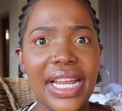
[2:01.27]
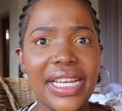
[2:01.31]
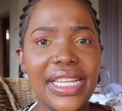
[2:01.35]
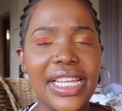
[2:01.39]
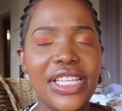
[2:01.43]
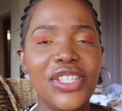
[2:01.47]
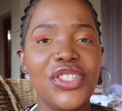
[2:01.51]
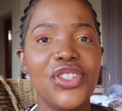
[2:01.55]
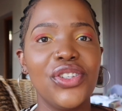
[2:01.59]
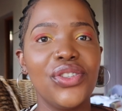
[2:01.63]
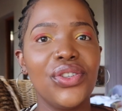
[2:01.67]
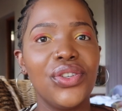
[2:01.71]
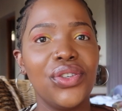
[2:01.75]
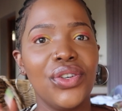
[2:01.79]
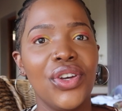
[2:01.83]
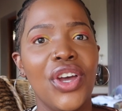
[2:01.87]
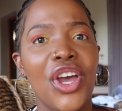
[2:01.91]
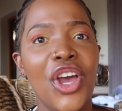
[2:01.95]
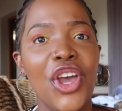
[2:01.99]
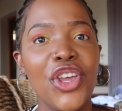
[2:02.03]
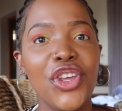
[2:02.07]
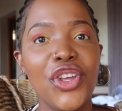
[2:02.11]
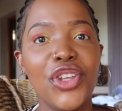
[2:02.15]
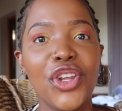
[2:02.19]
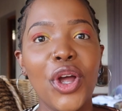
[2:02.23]
I need to,
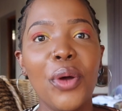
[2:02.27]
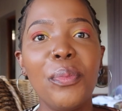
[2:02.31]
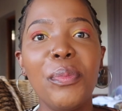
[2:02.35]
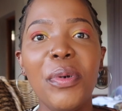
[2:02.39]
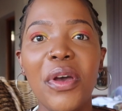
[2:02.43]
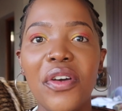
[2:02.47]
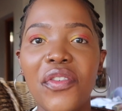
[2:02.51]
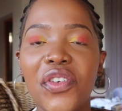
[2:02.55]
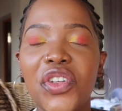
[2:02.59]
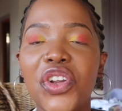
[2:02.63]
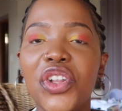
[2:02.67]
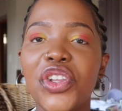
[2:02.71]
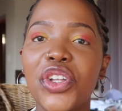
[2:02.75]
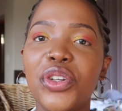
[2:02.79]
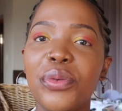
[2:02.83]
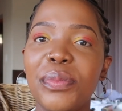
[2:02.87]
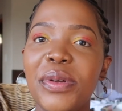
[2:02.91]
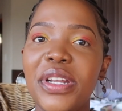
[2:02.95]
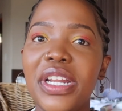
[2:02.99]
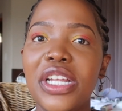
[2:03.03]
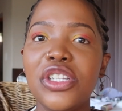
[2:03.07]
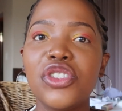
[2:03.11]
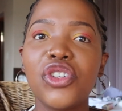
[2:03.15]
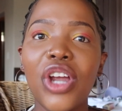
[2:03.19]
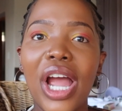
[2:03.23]
you know, pivot a little
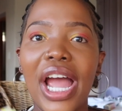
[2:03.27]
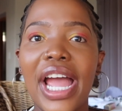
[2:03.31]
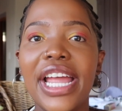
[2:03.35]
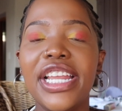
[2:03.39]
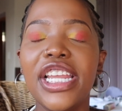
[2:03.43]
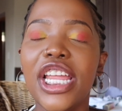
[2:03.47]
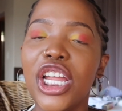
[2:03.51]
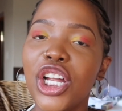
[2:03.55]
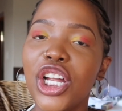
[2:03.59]
bit and try and